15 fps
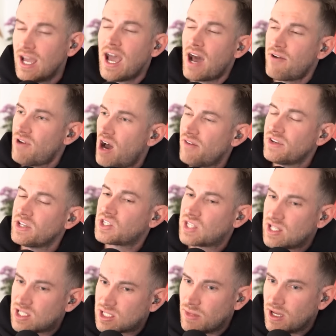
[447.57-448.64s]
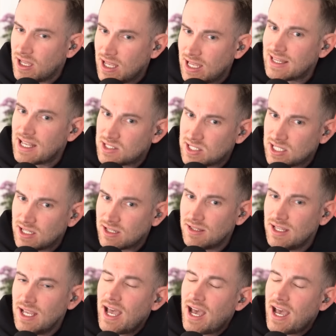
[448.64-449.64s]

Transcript: And Ravi said to me, he leant in